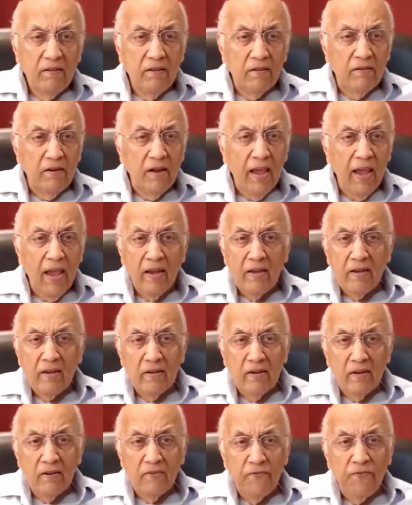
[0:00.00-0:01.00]
You have to
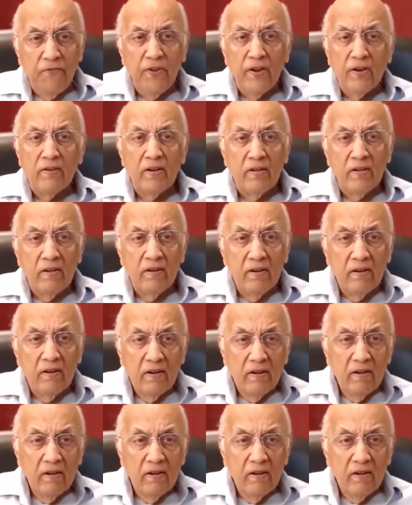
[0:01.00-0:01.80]
hate it and fear it